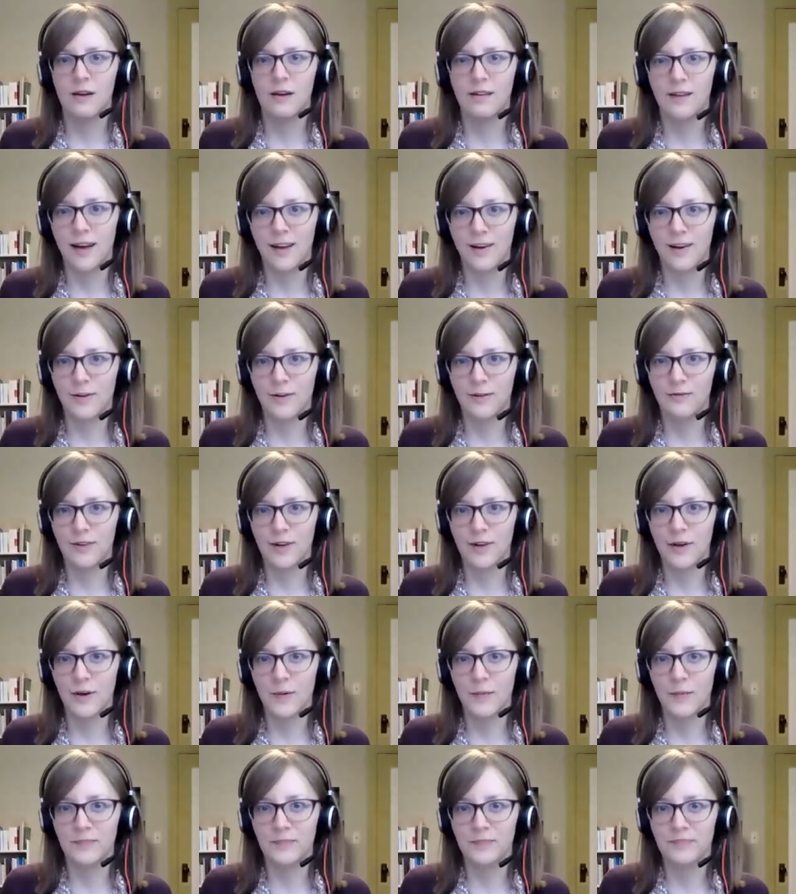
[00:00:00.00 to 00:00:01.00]
kind of
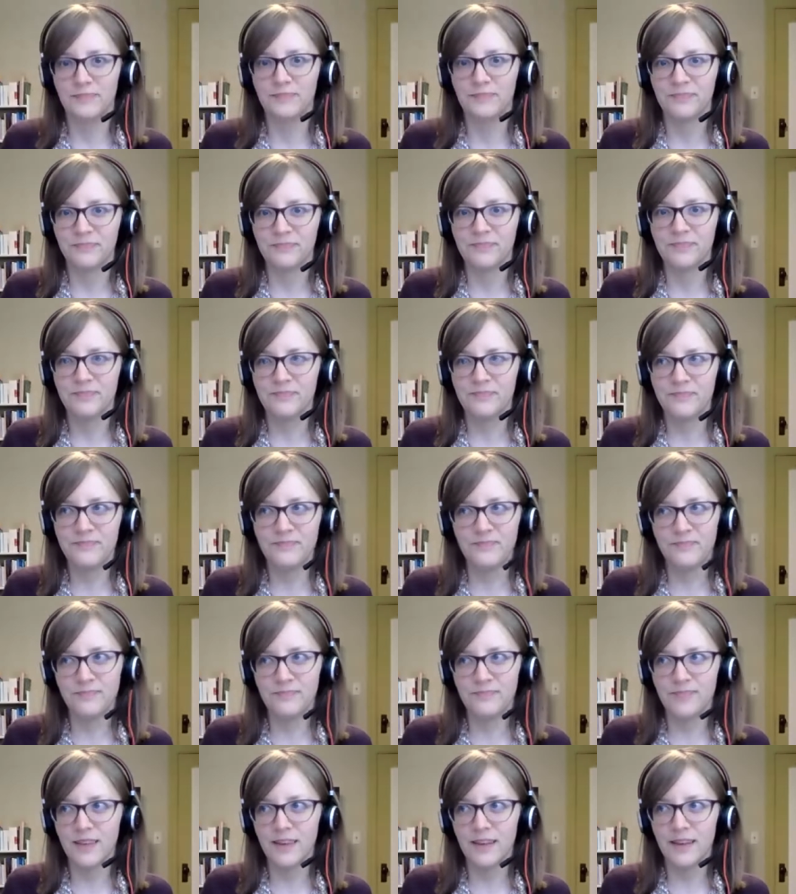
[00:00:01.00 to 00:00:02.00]

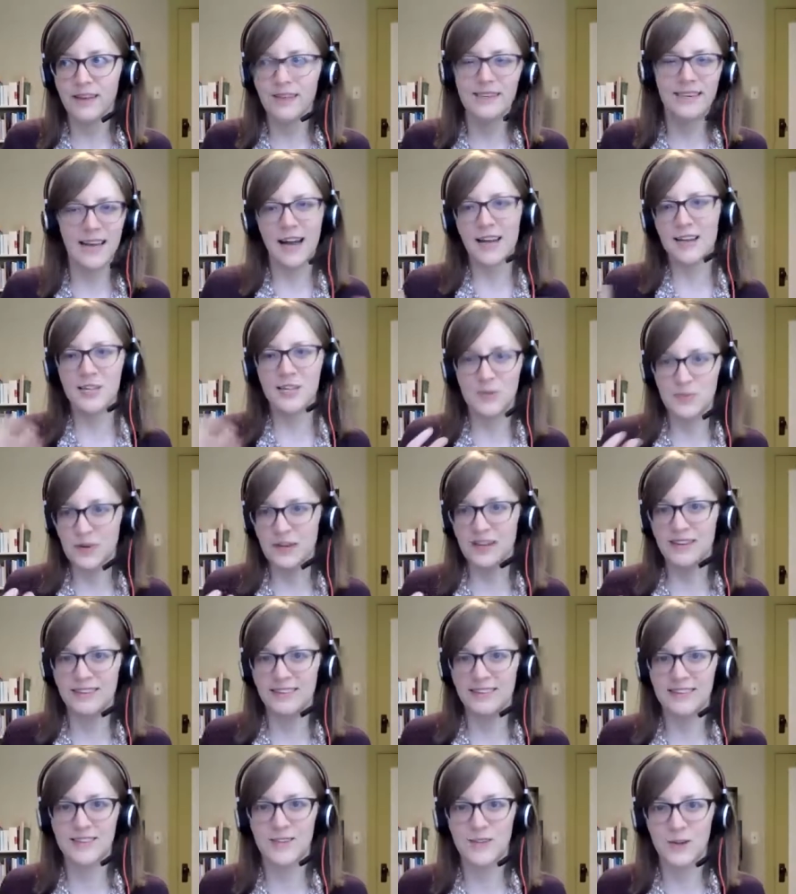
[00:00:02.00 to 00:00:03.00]

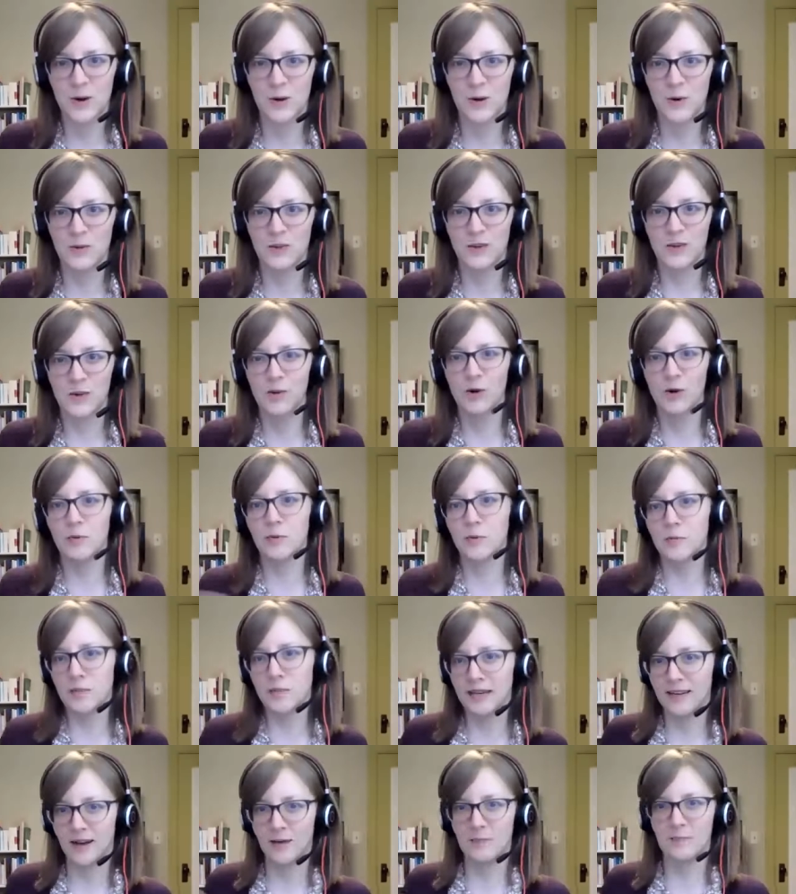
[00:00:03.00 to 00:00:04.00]
enticement. So the Caribbean
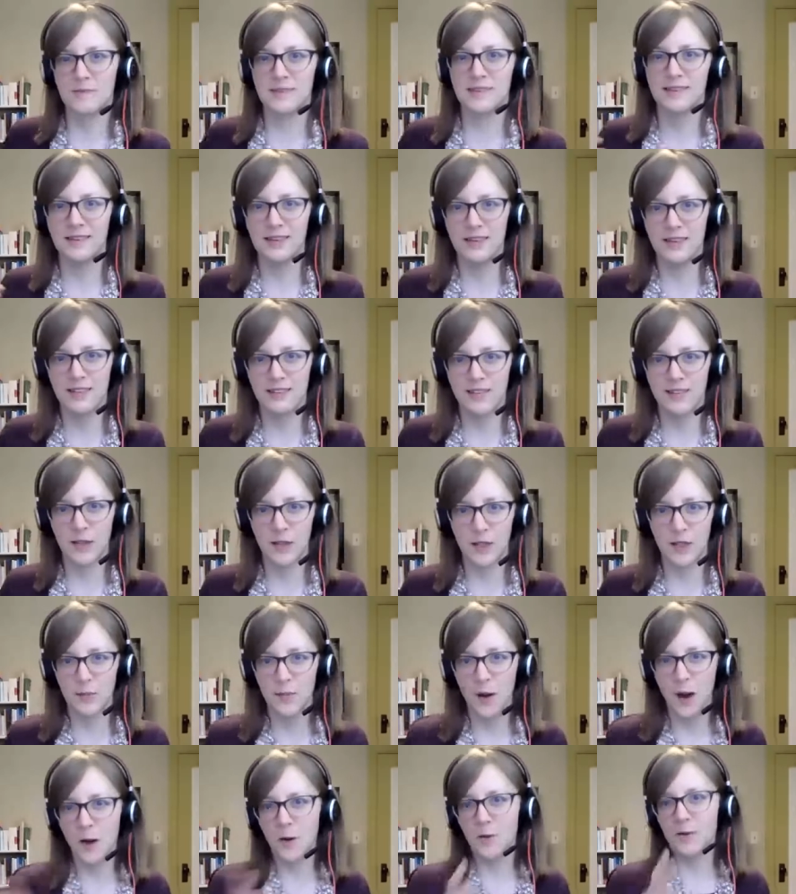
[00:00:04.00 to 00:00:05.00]
becomes
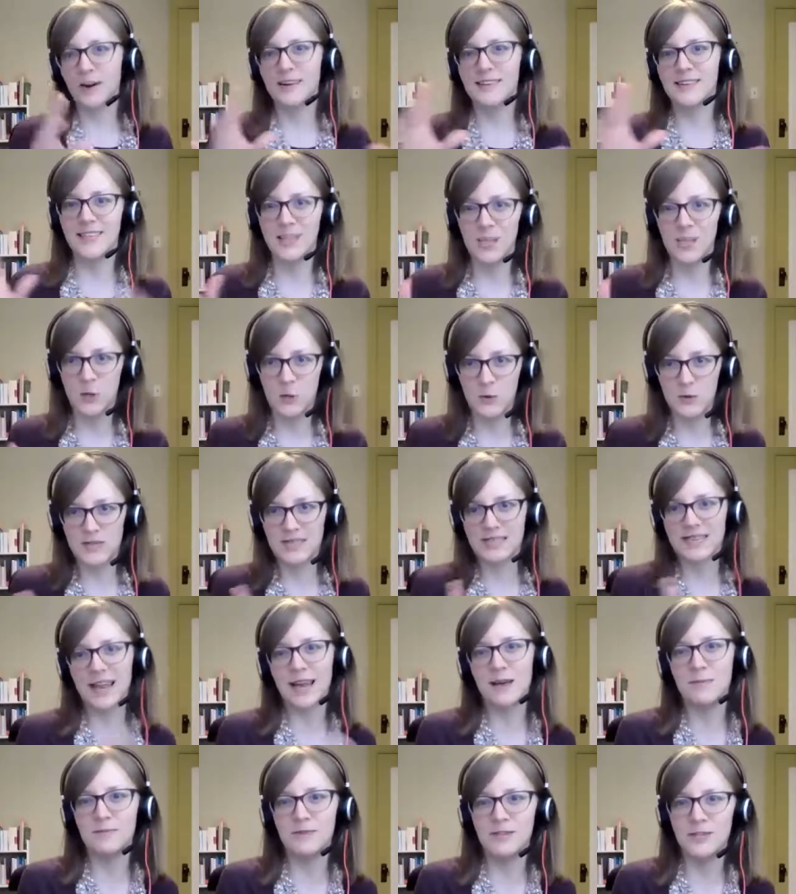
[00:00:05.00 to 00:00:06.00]
the paradise that you
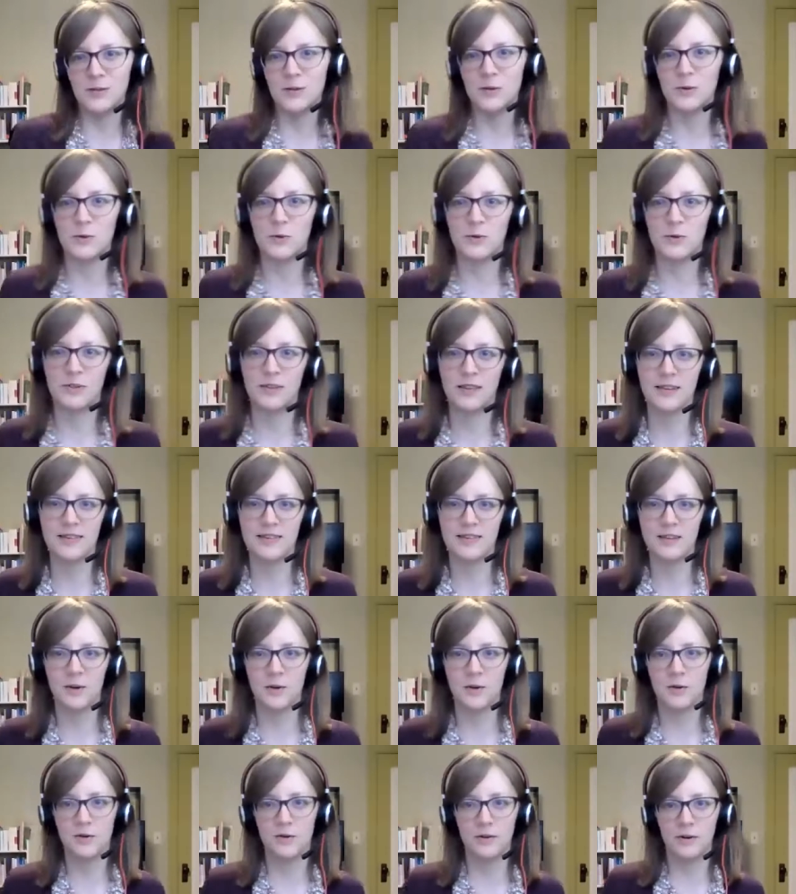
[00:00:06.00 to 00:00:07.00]
escape to. That's
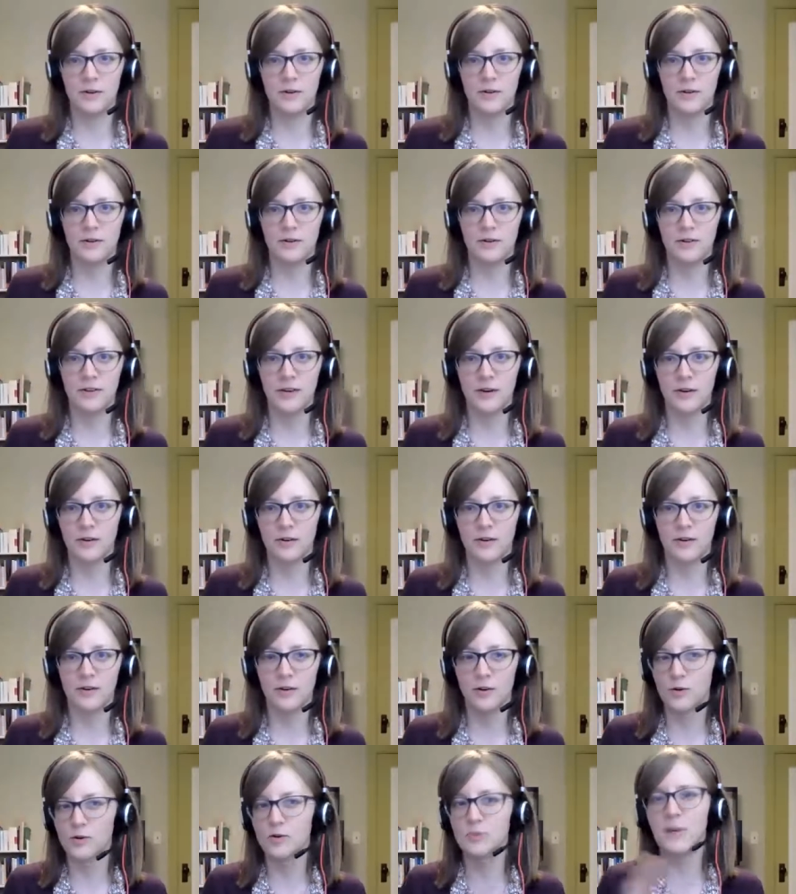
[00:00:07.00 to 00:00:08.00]

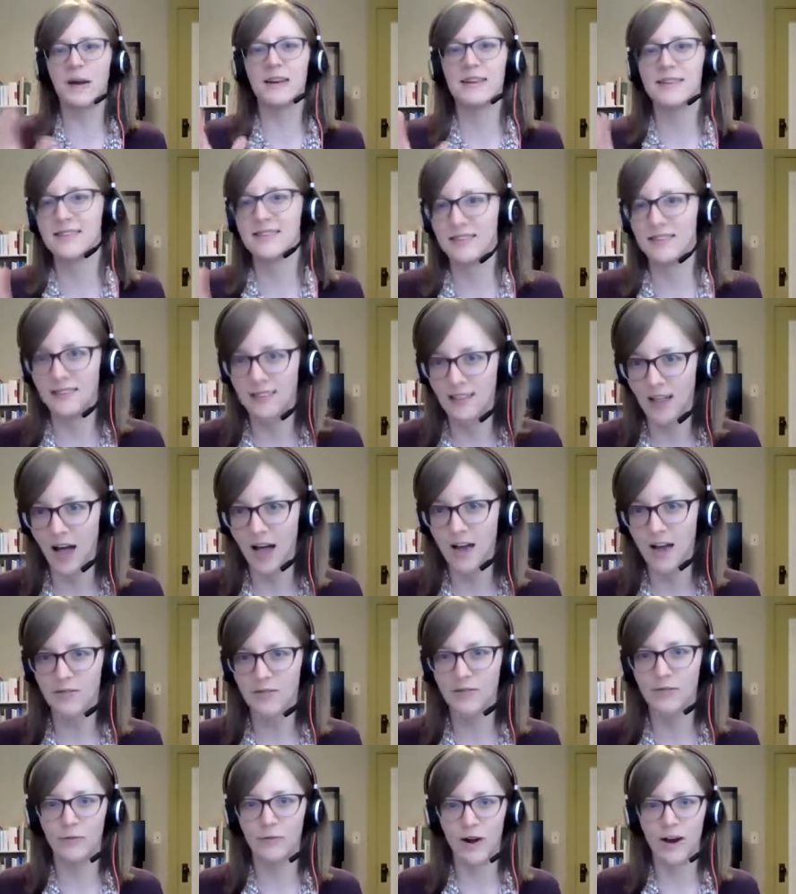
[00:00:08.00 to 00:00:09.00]
your spice in
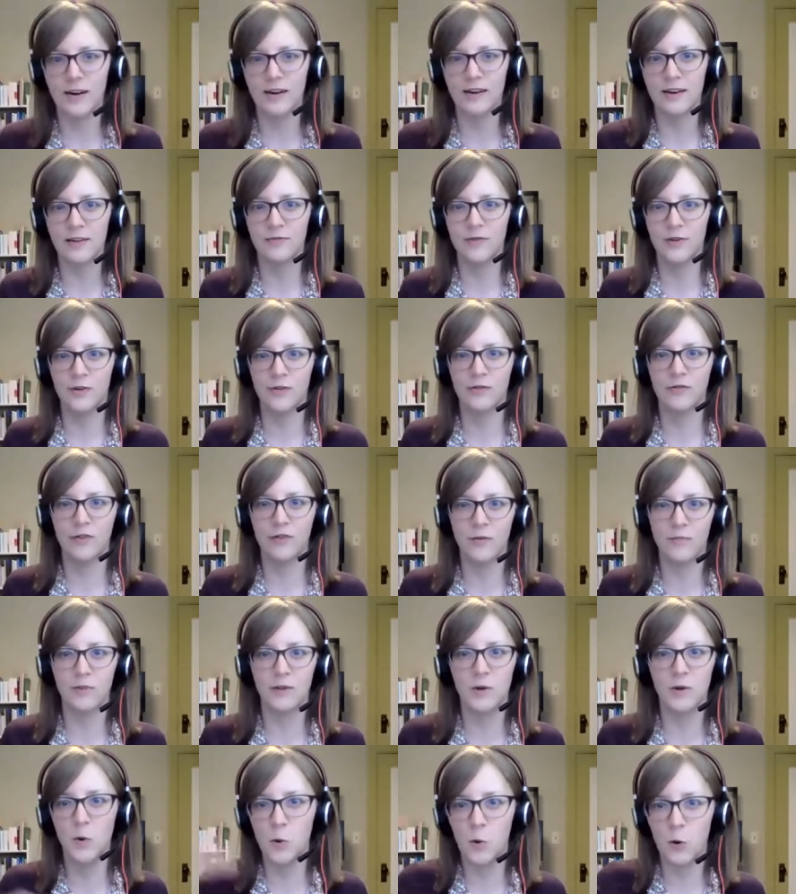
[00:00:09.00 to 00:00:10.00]
life, right? If you're from
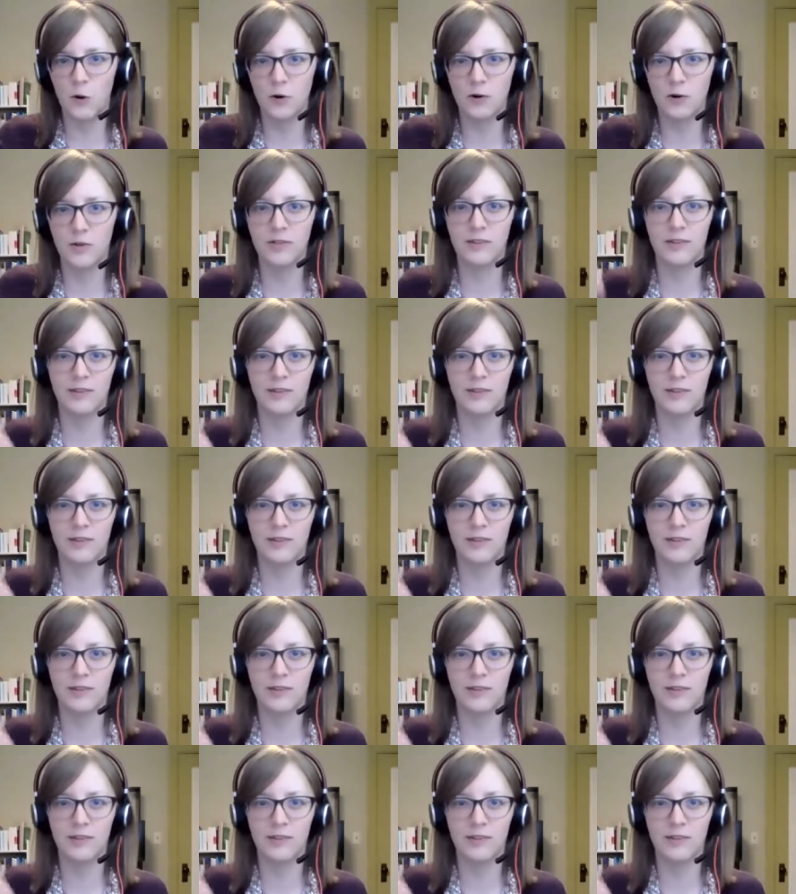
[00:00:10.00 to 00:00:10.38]
the north